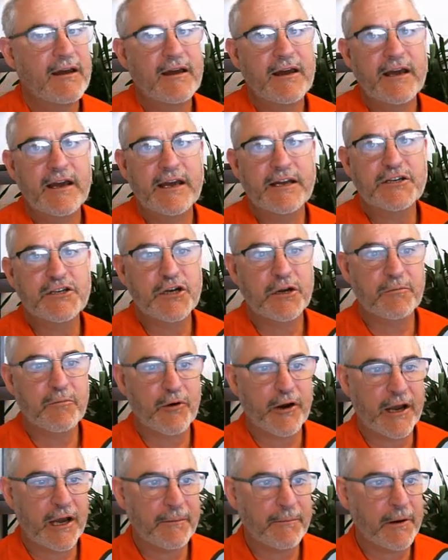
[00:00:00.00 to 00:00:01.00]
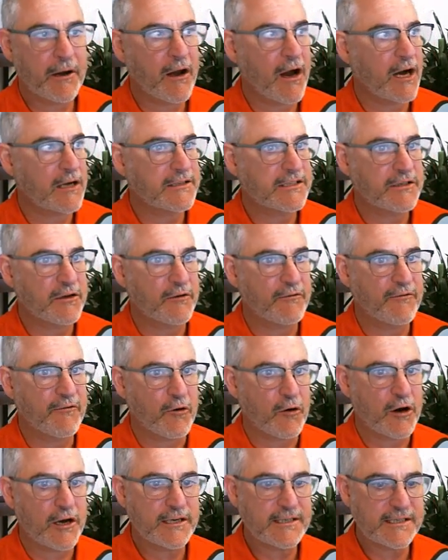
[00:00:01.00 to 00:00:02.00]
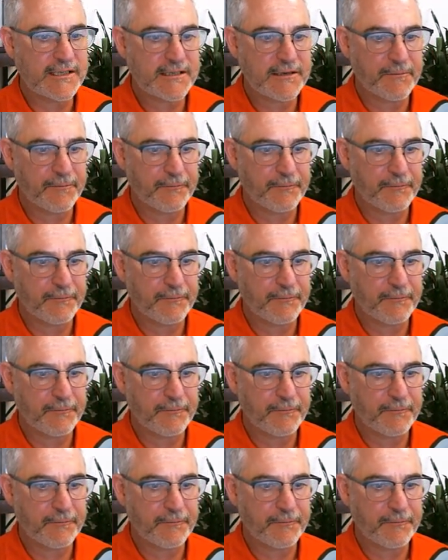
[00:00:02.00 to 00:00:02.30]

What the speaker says: It should bring up a console for us.